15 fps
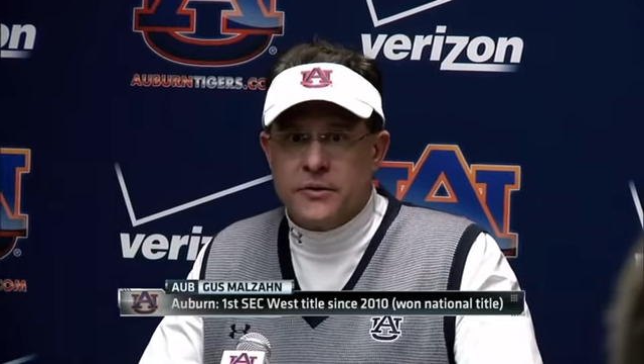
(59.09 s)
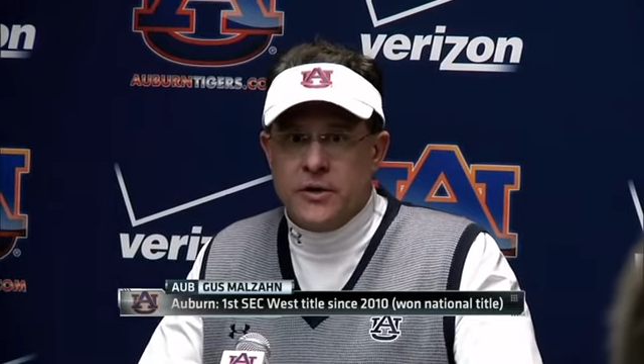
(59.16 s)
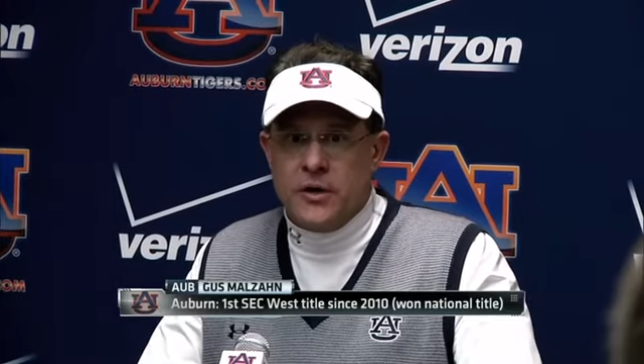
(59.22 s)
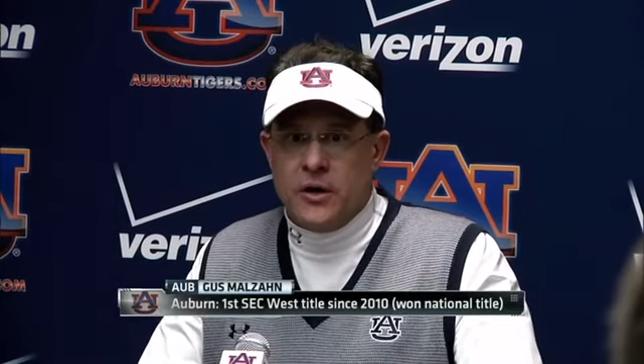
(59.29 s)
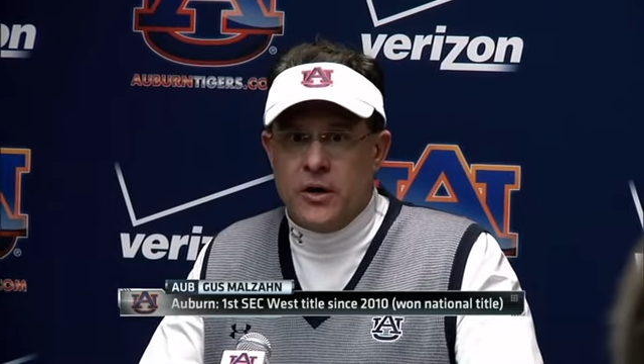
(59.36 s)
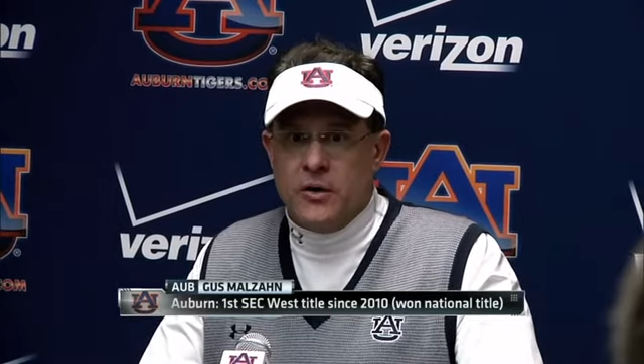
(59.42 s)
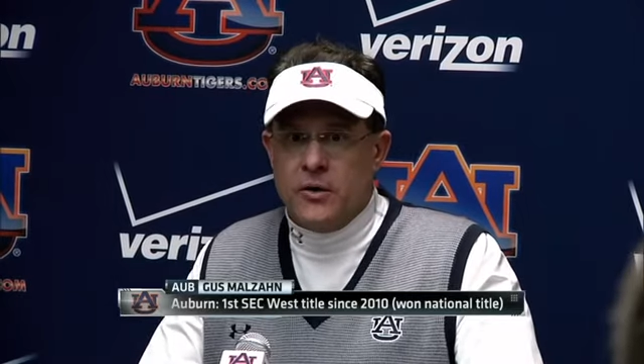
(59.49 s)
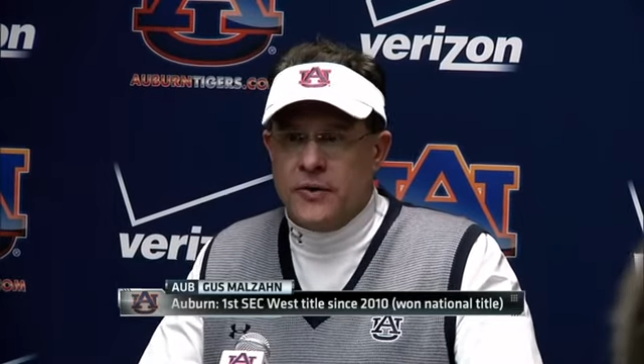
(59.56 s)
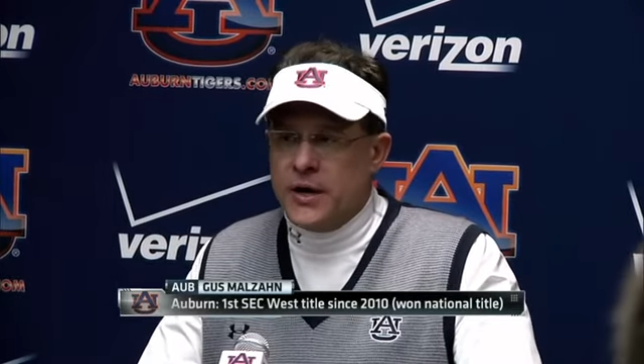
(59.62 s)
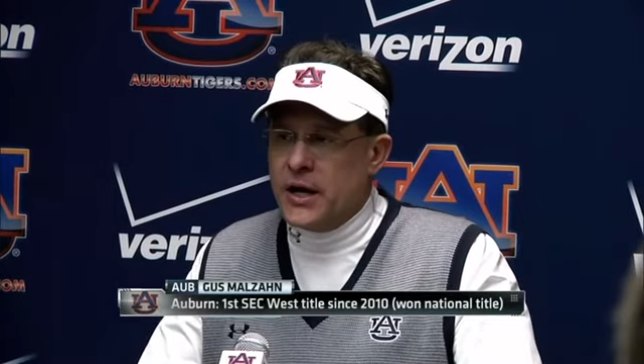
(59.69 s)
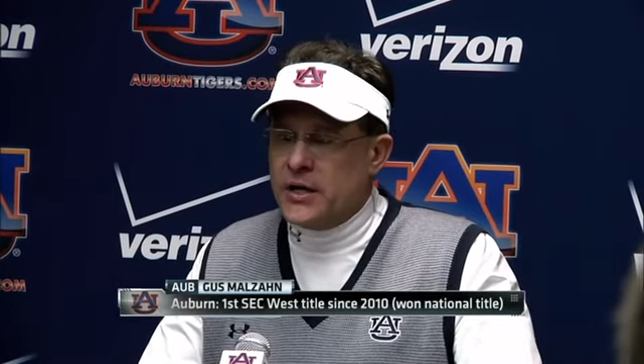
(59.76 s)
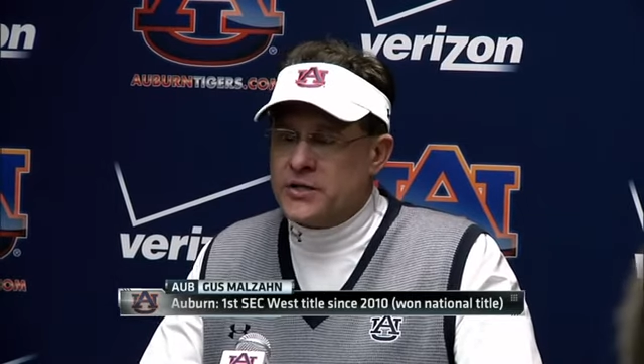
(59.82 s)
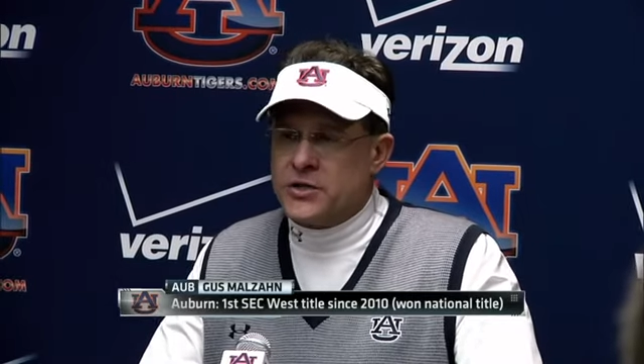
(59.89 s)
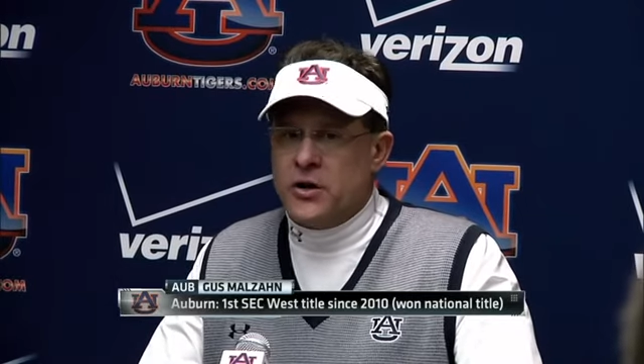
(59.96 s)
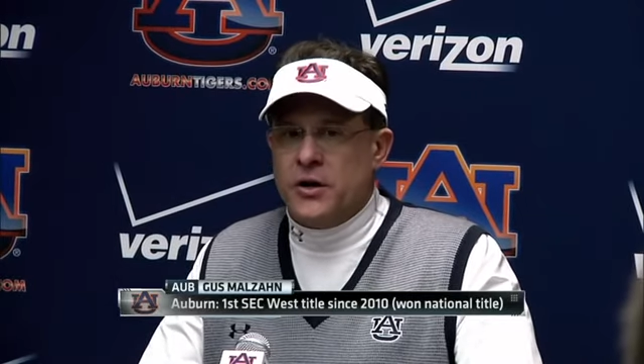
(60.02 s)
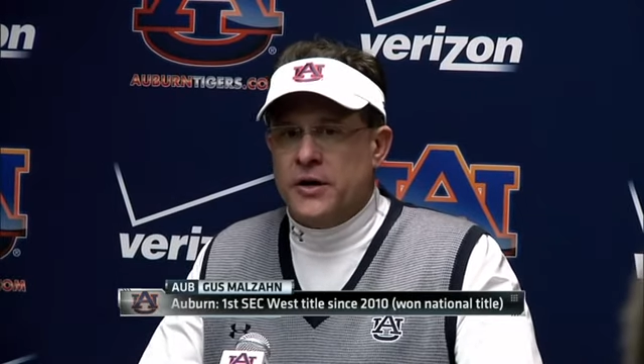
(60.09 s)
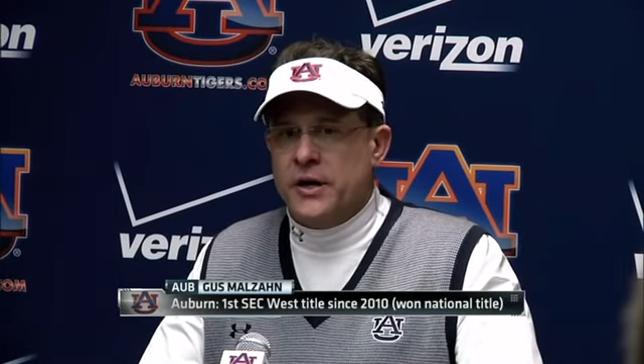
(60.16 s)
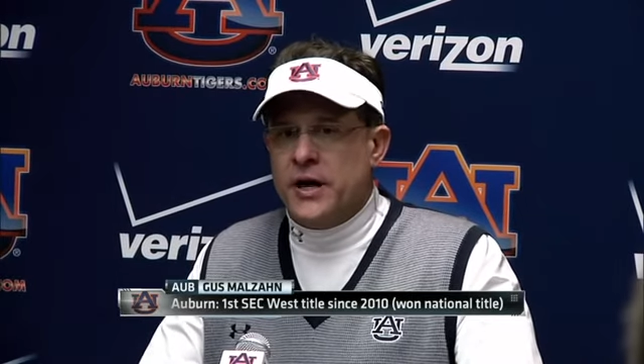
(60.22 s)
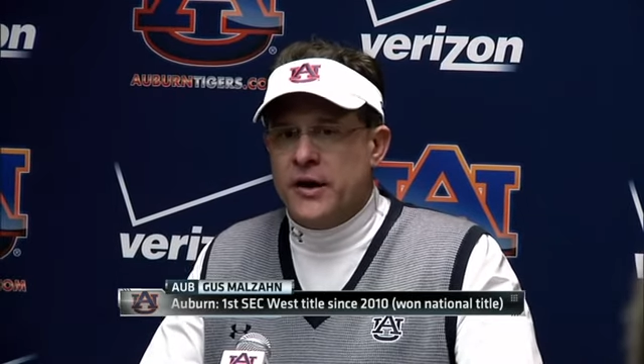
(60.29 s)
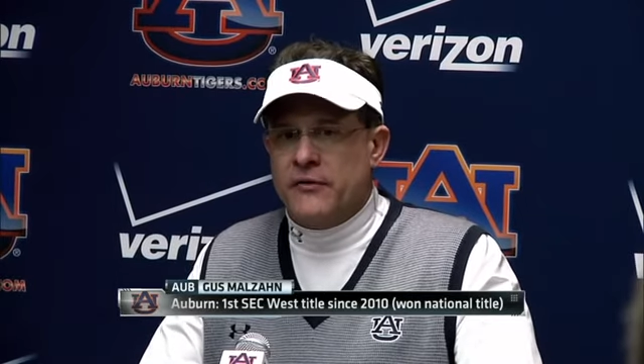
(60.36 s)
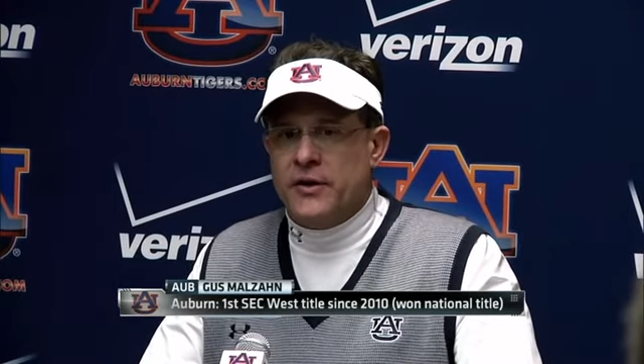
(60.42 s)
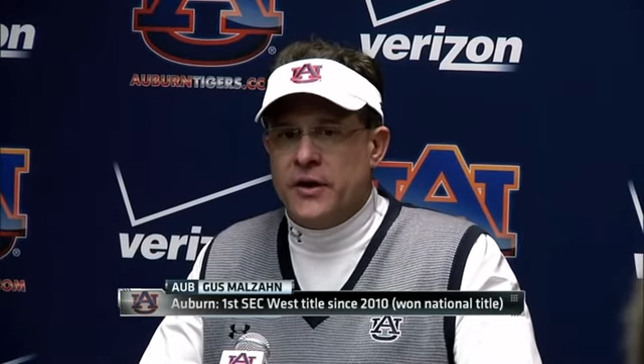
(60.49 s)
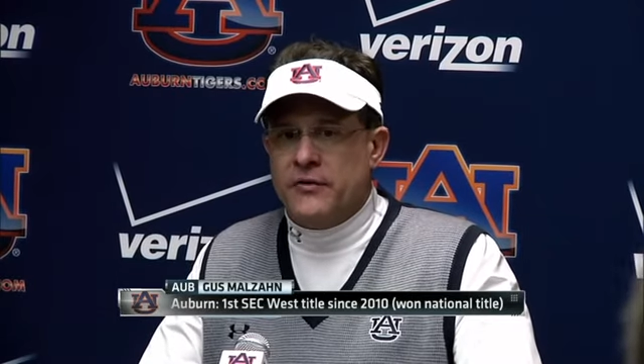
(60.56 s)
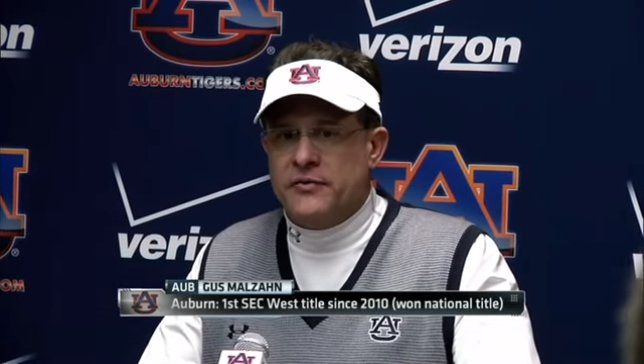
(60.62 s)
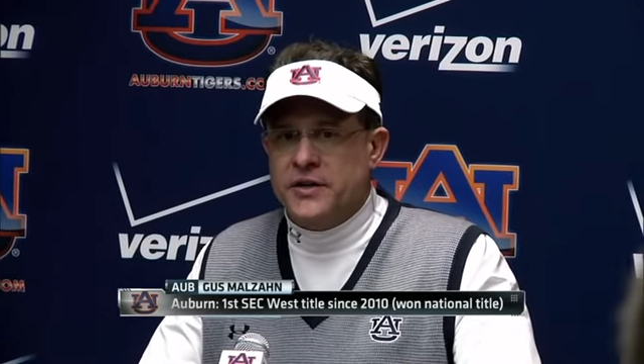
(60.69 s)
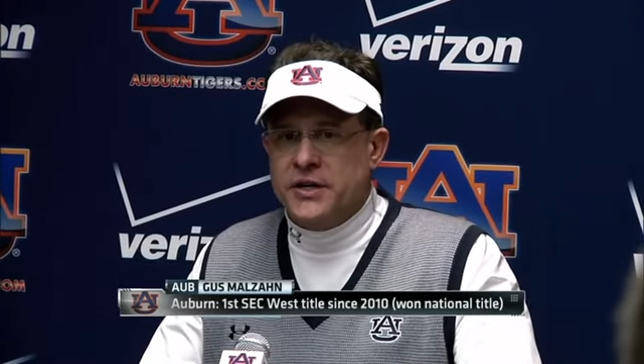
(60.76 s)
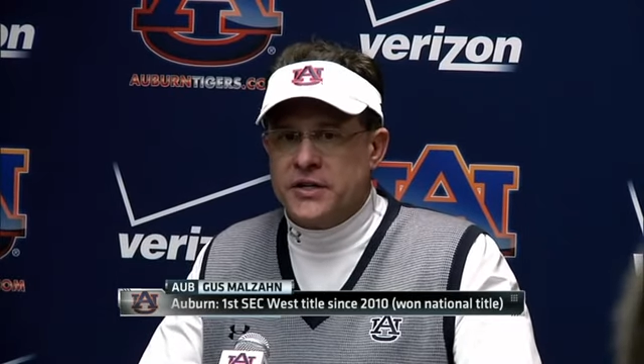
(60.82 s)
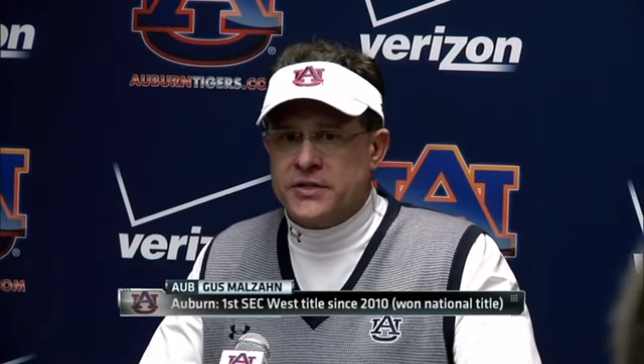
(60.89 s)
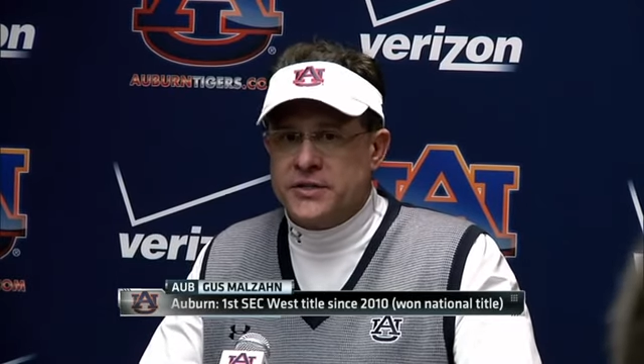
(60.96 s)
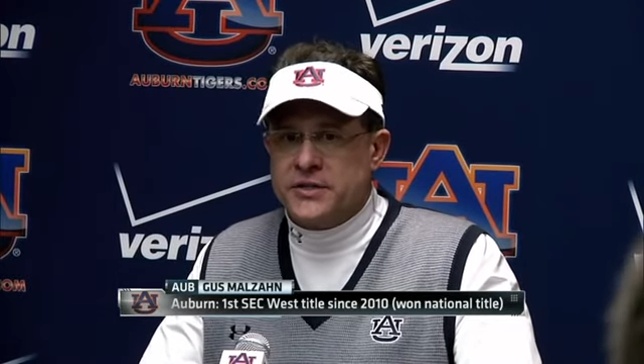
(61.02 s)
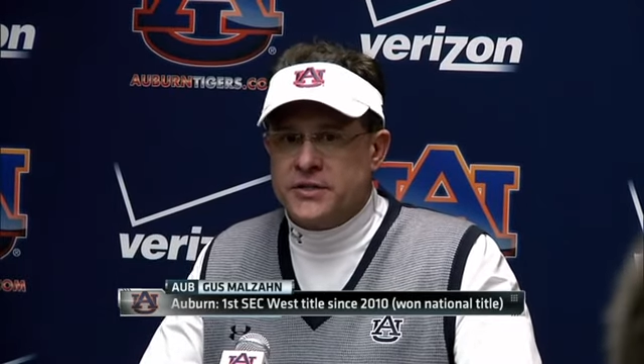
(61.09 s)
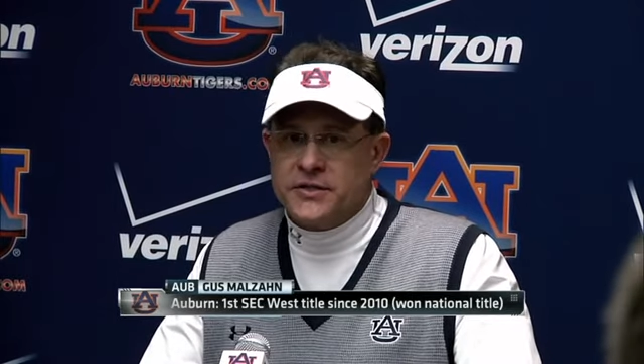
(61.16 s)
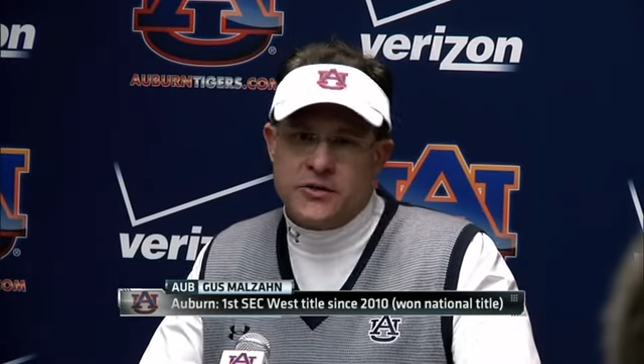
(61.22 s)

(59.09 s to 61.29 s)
you know, and then I saw it didn't have enough distance,